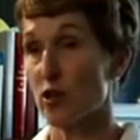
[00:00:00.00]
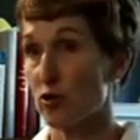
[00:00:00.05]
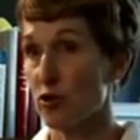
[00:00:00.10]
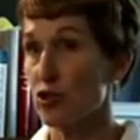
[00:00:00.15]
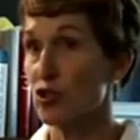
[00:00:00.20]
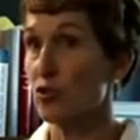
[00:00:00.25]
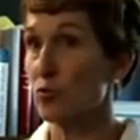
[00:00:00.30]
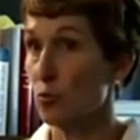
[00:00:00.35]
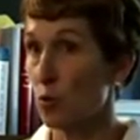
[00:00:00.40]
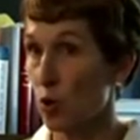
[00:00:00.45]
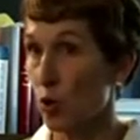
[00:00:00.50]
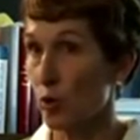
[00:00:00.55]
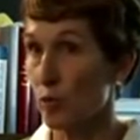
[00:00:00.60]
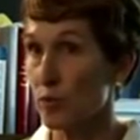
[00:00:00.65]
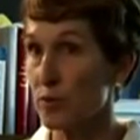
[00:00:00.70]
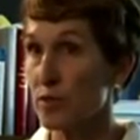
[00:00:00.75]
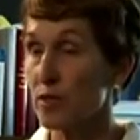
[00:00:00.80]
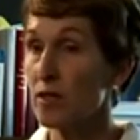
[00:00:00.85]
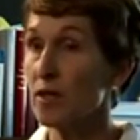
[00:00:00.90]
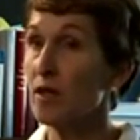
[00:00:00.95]
ocean
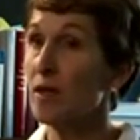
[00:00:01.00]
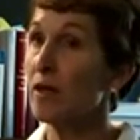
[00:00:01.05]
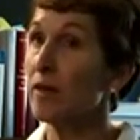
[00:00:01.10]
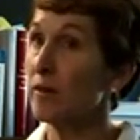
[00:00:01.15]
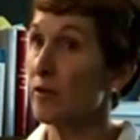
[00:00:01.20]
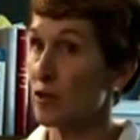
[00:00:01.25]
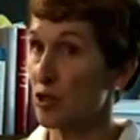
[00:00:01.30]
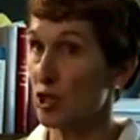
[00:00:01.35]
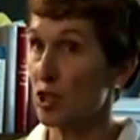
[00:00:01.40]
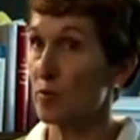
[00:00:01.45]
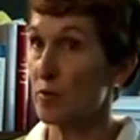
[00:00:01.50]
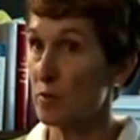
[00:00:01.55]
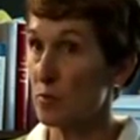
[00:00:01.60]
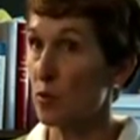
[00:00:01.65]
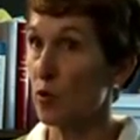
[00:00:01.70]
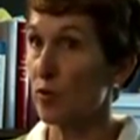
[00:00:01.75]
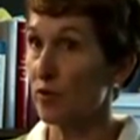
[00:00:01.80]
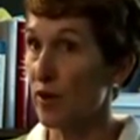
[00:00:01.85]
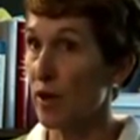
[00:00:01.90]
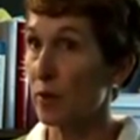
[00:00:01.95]
warms, there's going to be
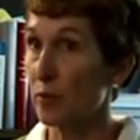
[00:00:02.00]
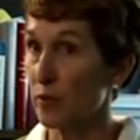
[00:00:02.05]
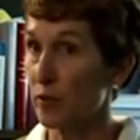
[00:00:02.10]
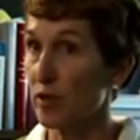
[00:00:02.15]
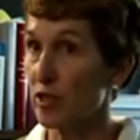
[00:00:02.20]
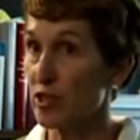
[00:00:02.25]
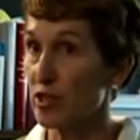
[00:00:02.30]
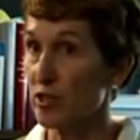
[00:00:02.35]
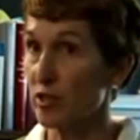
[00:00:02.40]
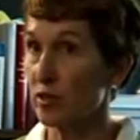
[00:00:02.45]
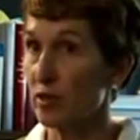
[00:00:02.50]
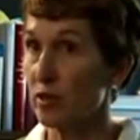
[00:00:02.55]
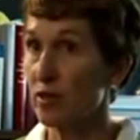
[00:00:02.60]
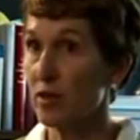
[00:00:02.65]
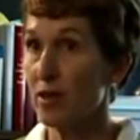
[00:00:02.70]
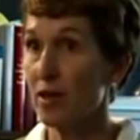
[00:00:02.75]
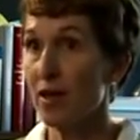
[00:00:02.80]
more evaporation.